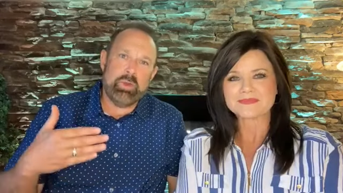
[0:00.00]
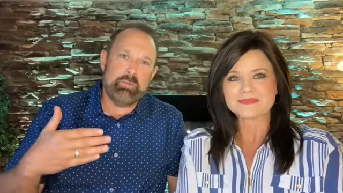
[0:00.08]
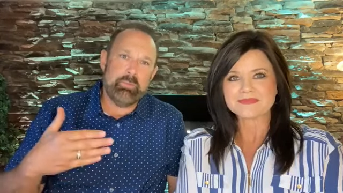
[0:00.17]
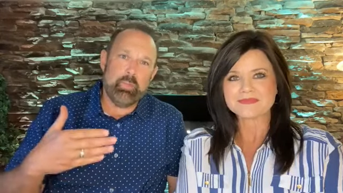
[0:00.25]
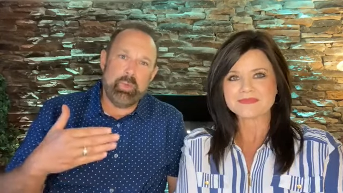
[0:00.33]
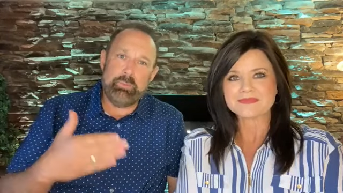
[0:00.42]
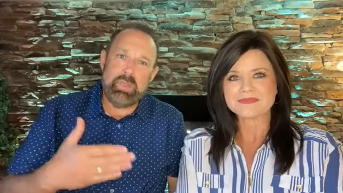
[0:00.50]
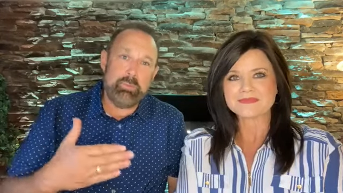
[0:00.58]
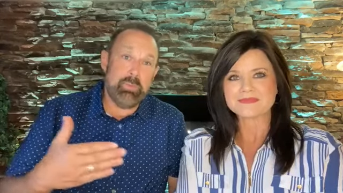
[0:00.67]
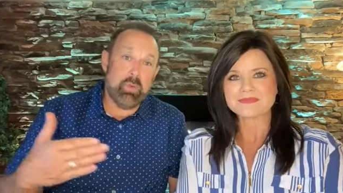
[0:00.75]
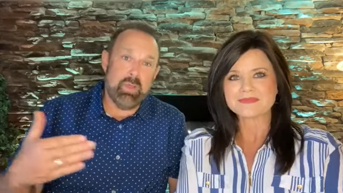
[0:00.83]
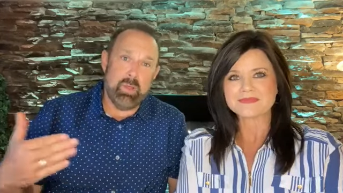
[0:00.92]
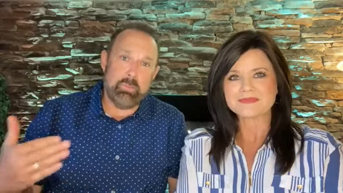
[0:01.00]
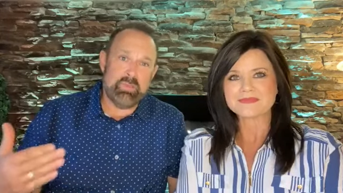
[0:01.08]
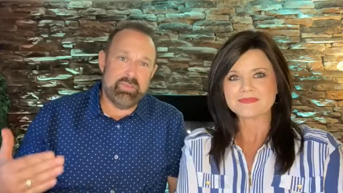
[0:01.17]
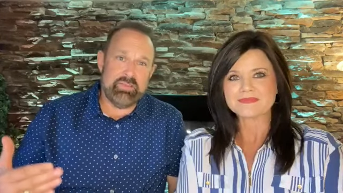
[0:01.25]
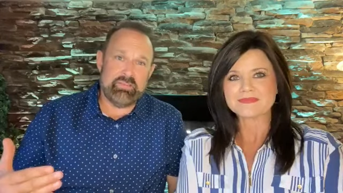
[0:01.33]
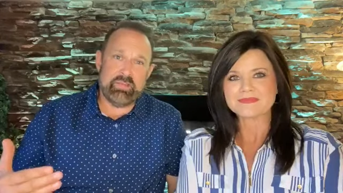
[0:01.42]
Speaker 1: know when when people
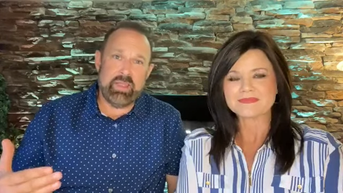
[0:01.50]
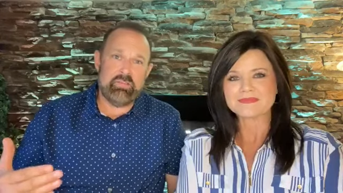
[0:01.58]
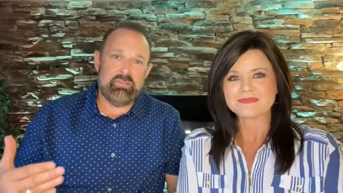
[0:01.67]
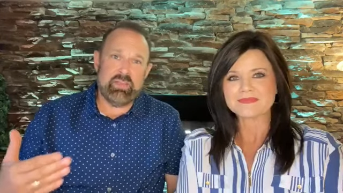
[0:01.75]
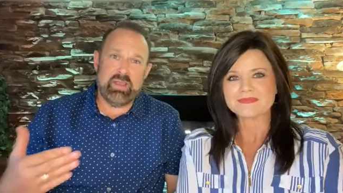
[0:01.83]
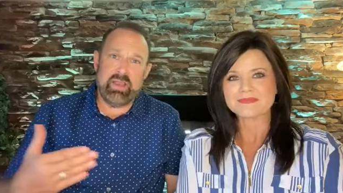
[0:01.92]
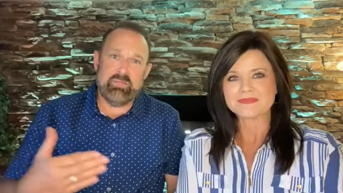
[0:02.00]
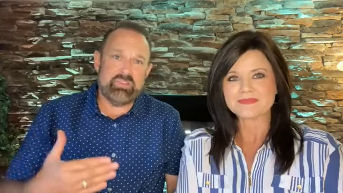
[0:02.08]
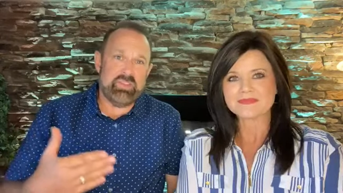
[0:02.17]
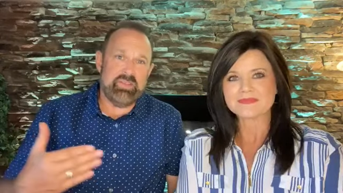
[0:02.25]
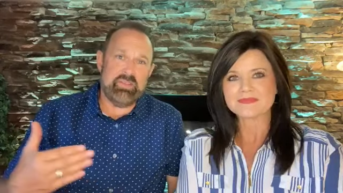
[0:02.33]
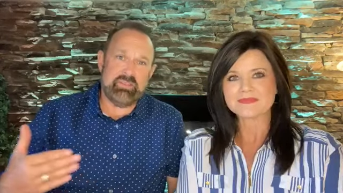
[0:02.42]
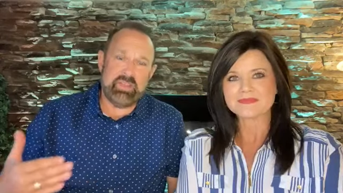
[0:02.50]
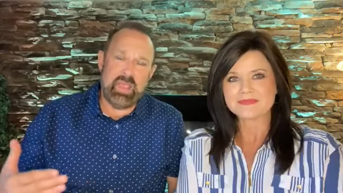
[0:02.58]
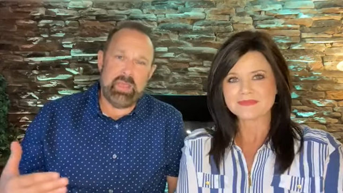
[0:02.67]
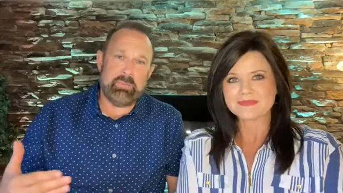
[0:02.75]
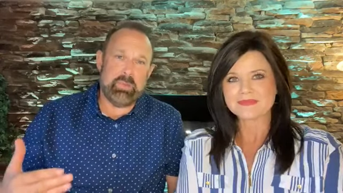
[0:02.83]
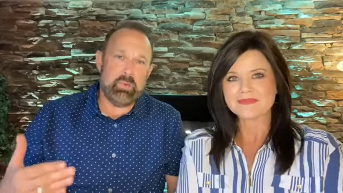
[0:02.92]
come to this nation and i've seen
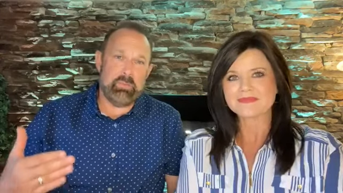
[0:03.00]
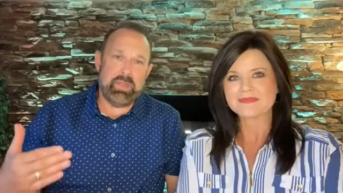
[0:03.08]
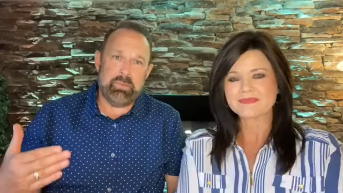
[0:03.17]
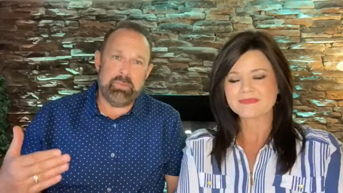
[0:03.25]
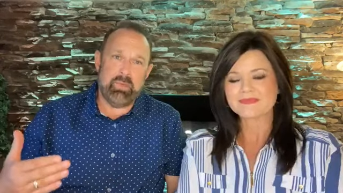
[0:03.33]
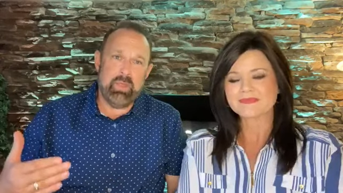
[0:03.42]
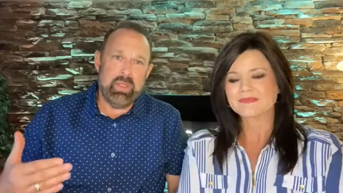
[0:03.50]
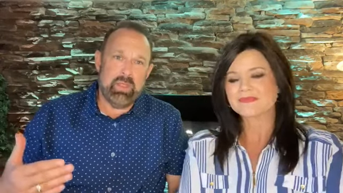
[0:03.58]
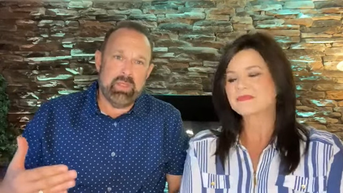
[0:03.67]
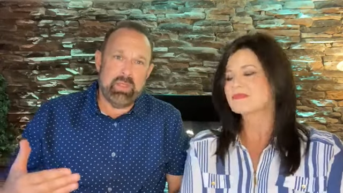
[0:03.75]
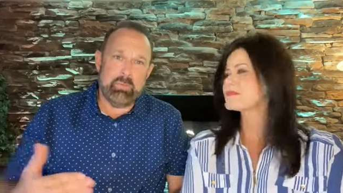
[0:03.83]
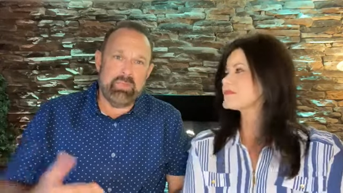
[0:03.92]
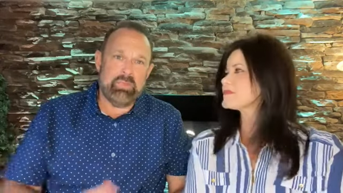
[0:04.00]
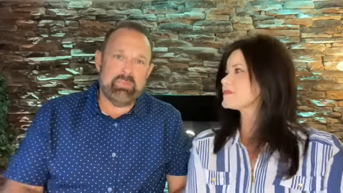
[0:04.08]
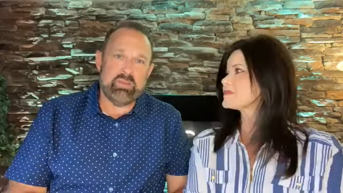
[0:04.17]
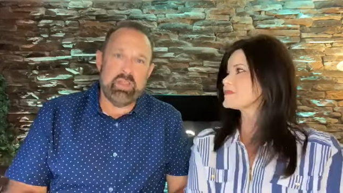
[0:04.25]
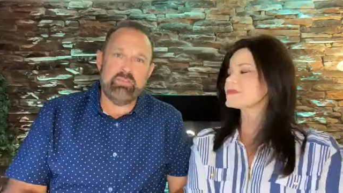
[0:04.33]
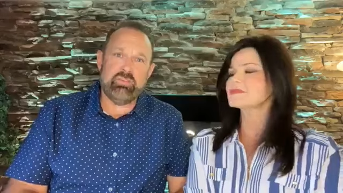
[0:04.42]
this happen when people come
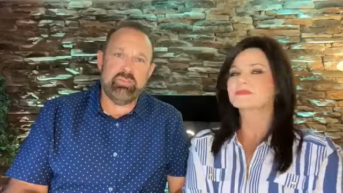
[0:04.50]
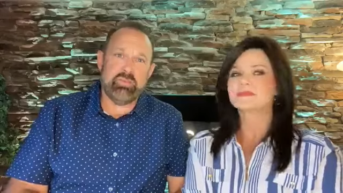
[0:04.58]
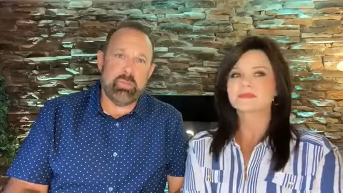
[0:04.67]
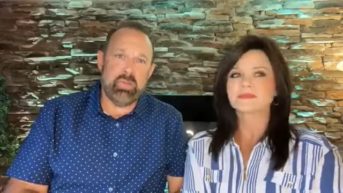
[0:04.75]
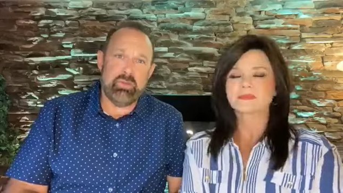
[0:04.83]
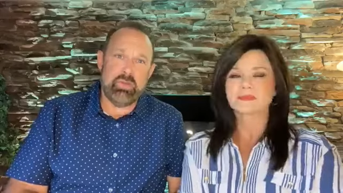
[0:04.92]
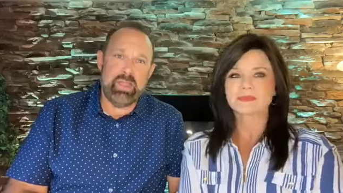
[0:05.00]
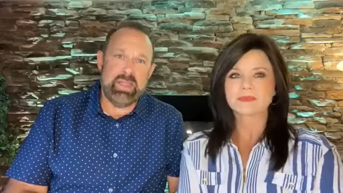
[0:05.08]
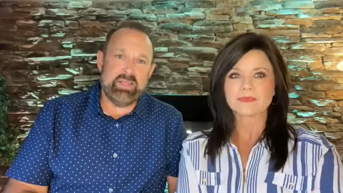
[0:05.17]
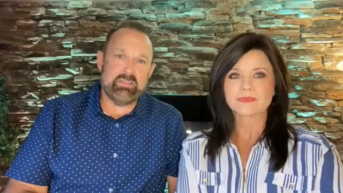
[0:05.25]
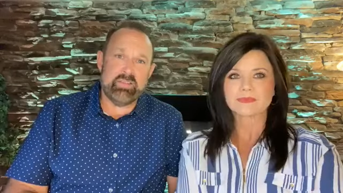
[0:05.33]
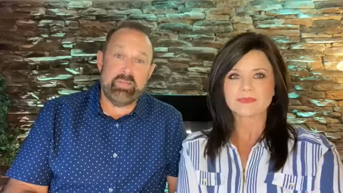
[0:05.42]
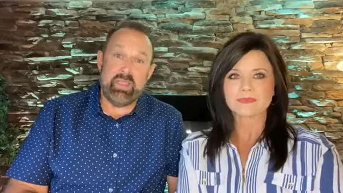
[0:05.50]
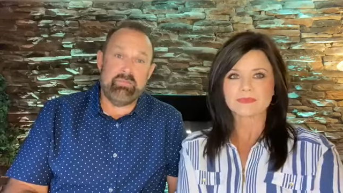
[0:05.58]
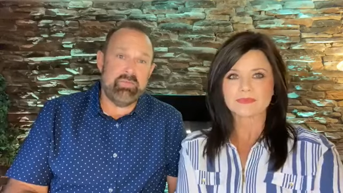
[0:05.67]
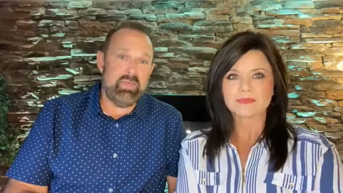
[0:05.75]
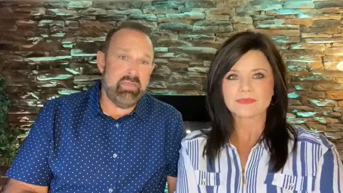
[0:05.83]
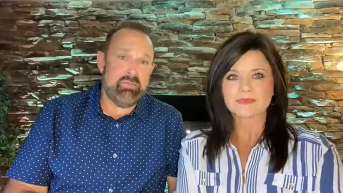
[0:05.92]
to this nation from other lands
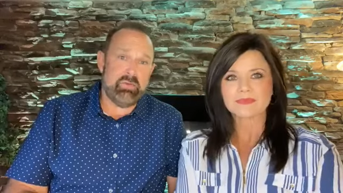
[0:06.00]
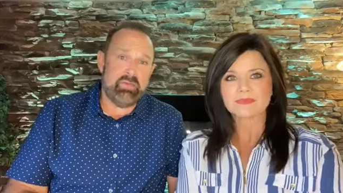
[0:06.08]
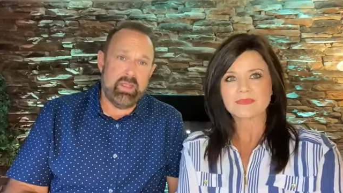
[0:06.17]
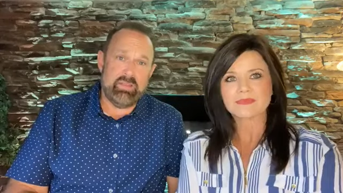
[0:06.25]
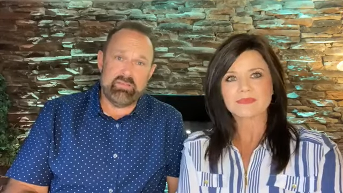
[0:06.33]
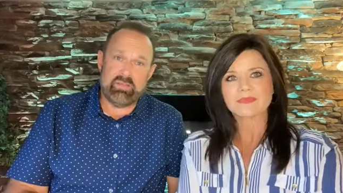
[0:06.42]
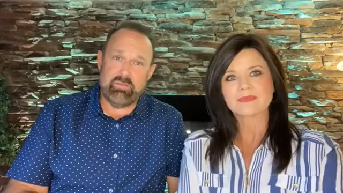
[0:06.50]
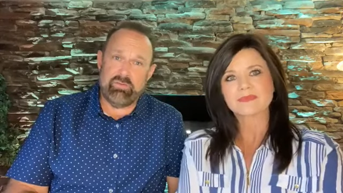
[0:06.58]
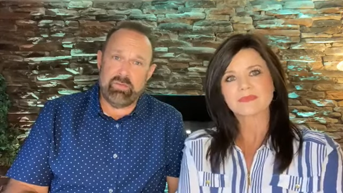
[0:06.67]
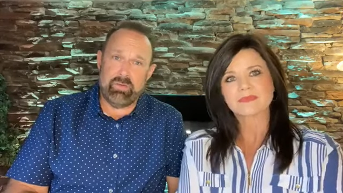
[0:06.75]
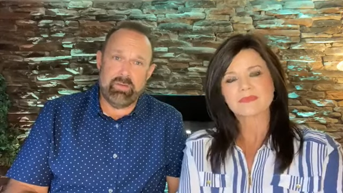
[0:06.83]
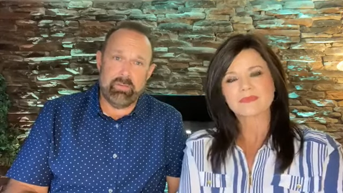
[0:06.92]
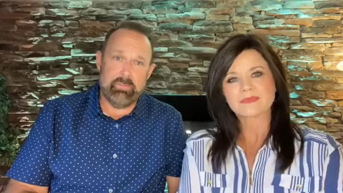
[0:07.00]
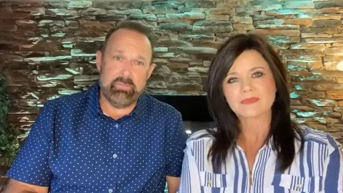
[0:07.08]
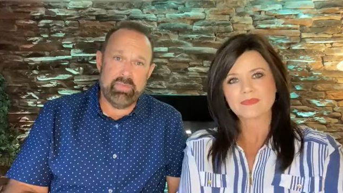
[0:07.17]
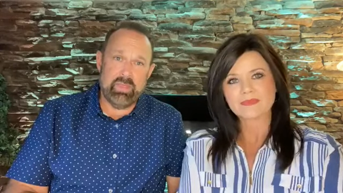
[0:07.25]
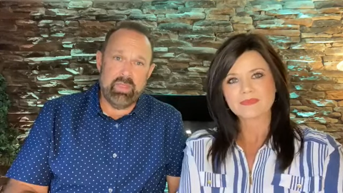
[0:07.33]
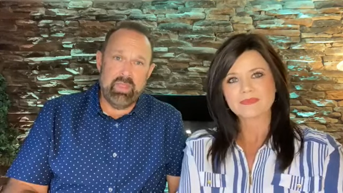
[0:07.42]
and they've never tasted
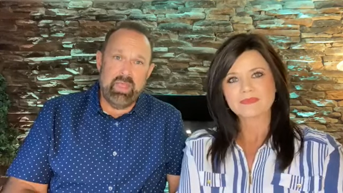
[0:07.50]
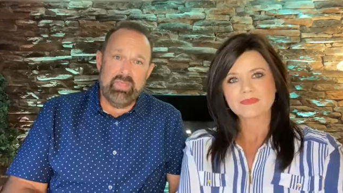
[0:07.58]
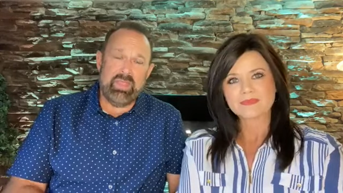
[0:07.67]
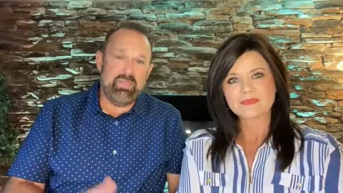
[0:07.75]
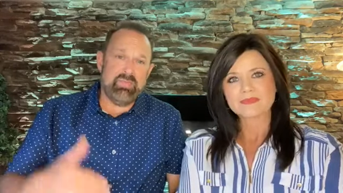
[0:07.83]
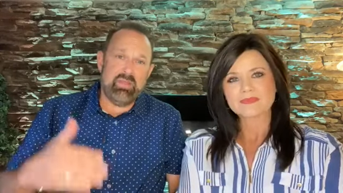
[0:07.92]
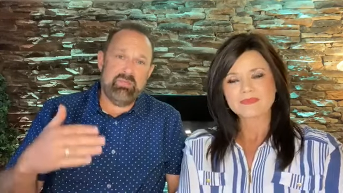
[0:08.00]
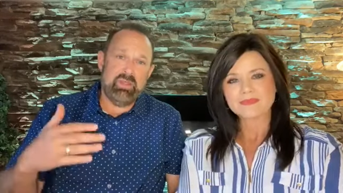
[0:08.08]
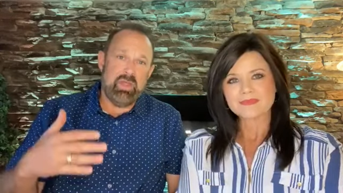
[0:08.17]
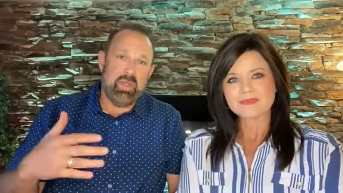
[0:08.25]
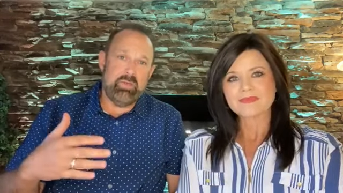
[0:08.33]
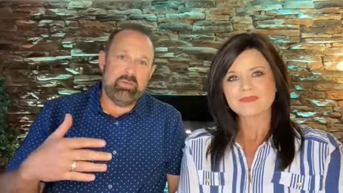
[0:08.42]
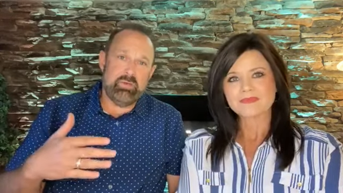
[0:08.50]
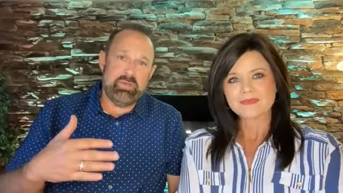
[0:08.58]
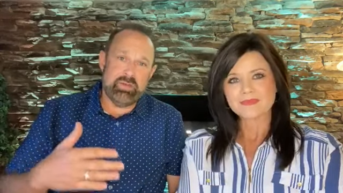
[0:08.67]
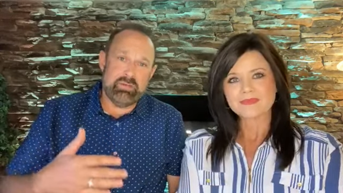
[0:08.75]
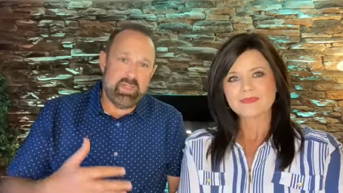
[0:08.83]
freedom they've lived under